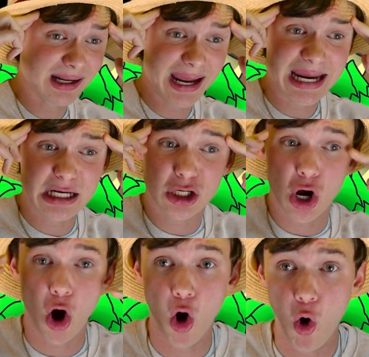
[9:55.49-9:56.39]
a
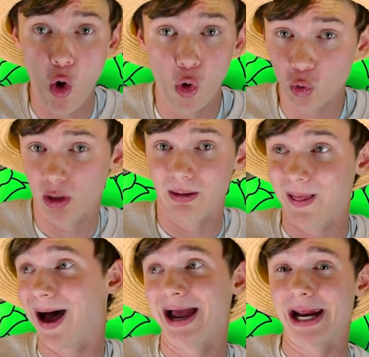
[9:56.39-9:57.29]
cold
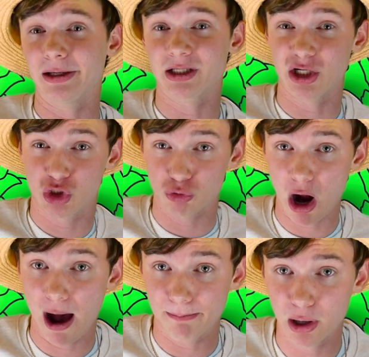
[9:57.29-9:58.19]
line to
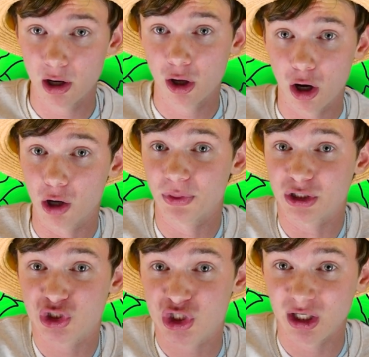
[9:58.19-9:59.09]
drop on the
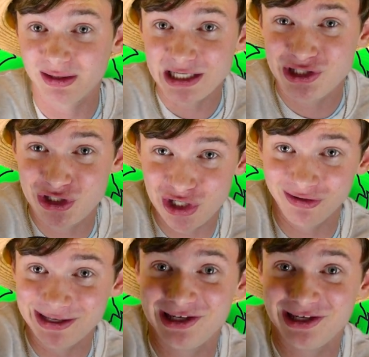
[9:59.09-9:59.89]
chilly